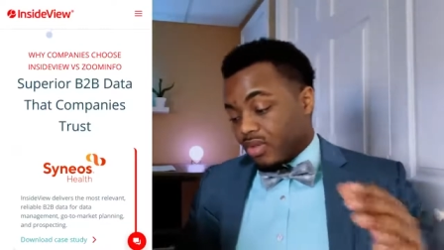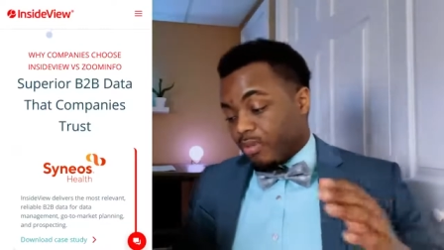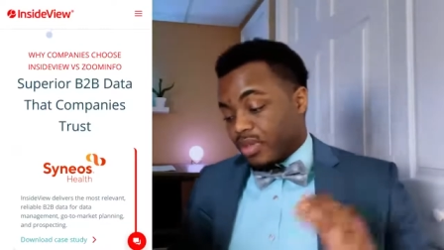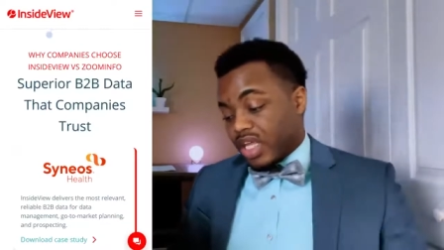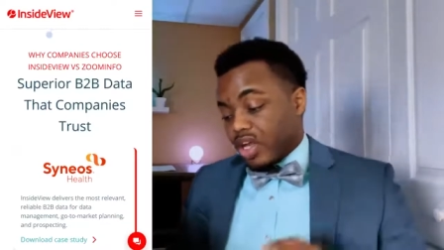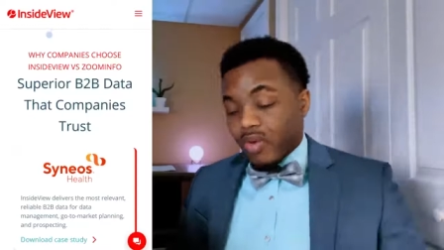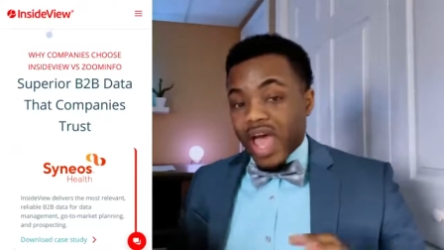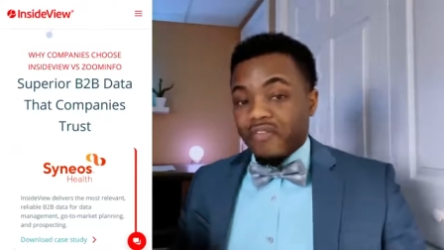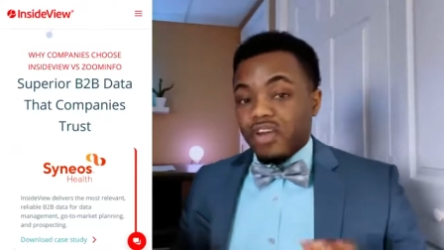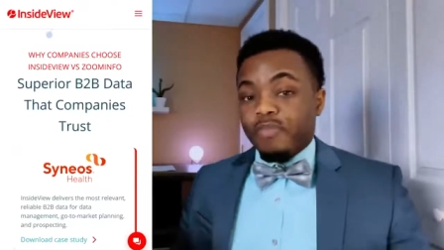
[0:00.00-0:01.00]
but they don't
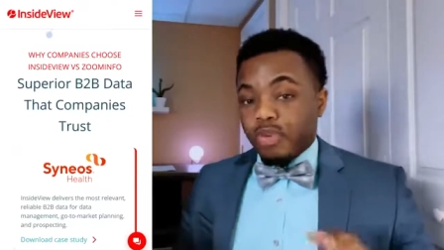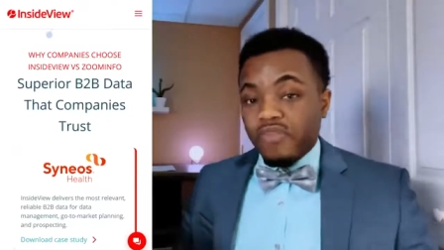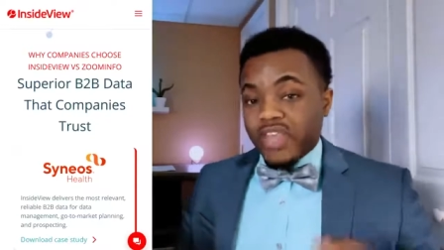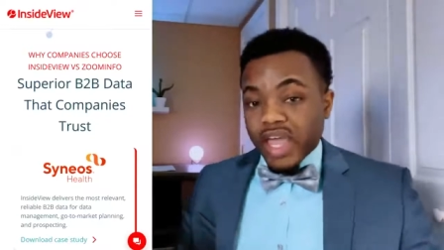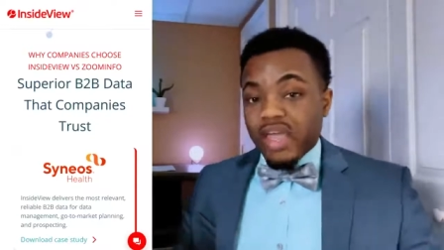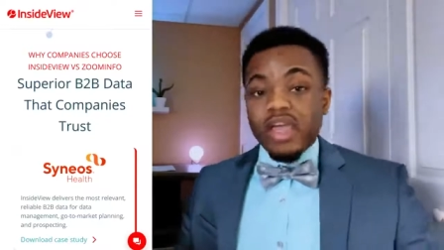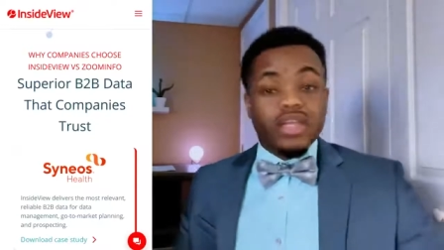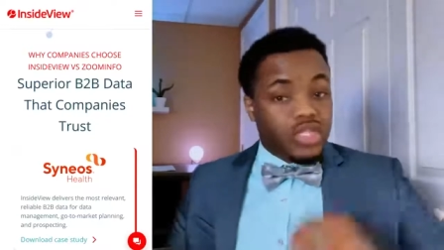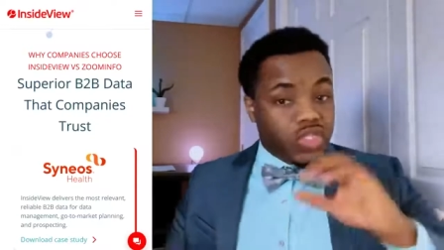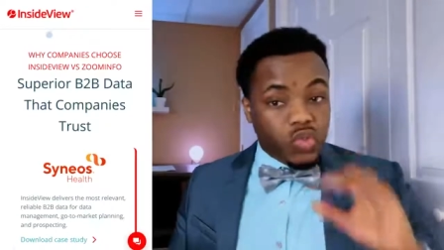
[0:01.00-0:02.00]
have enough proof yet
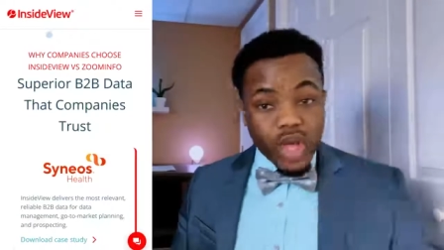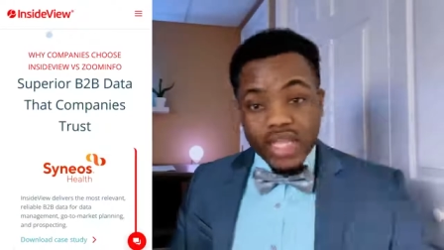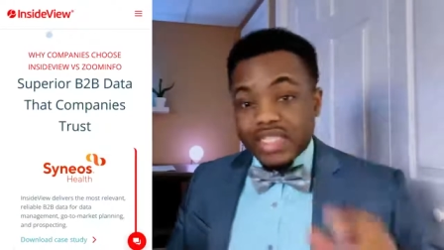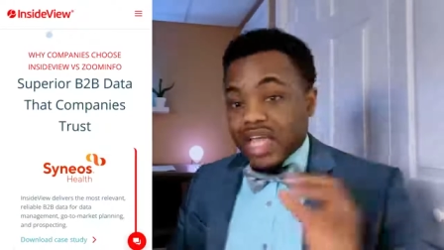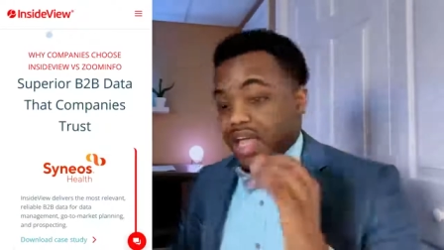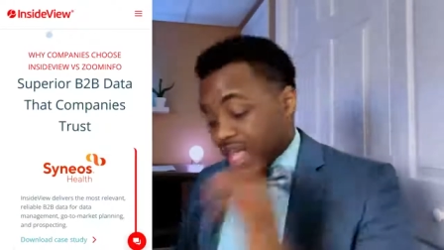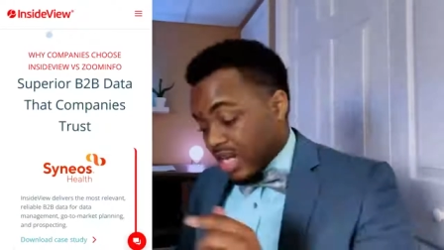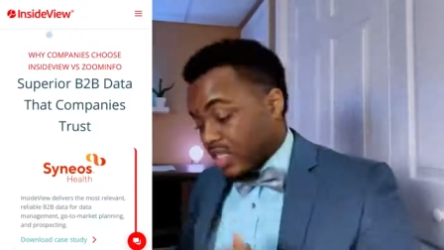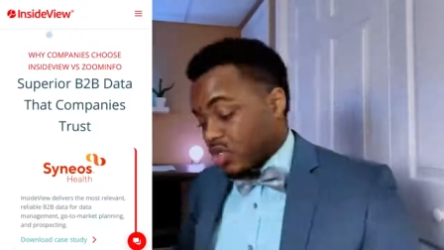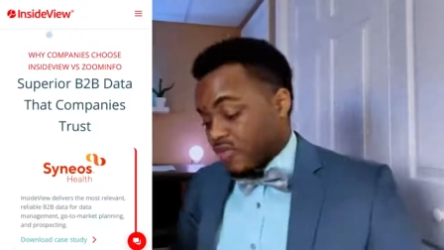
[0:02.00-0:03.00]
to sway the stock
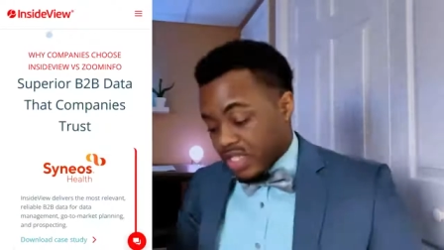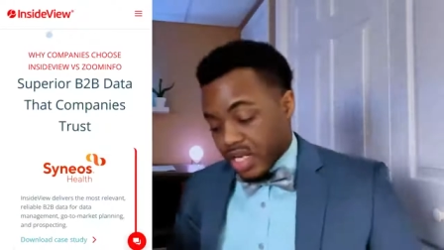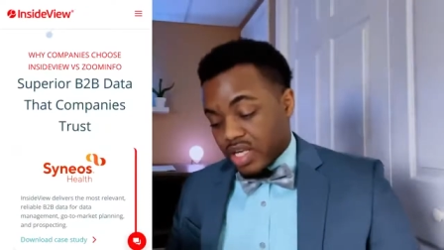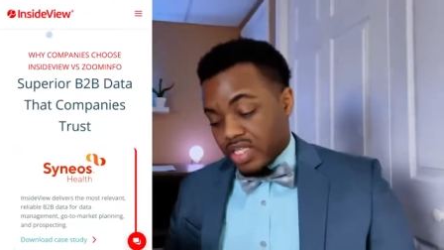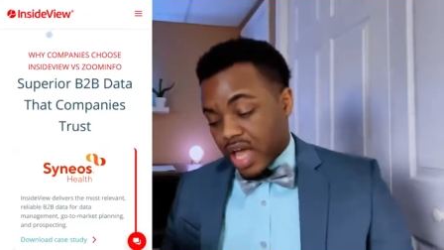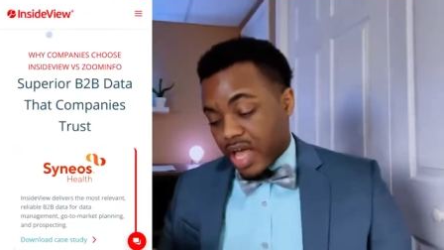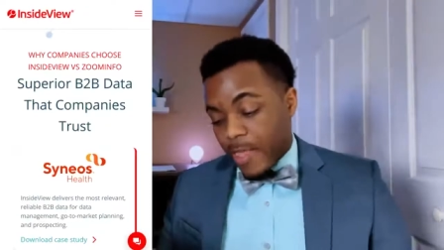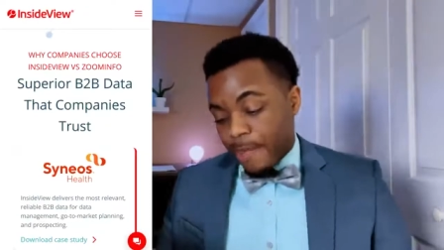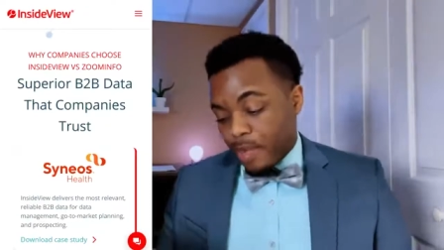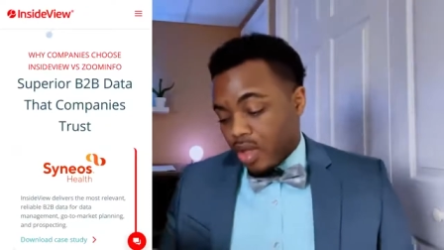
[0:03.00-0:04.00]
analysts over to their side.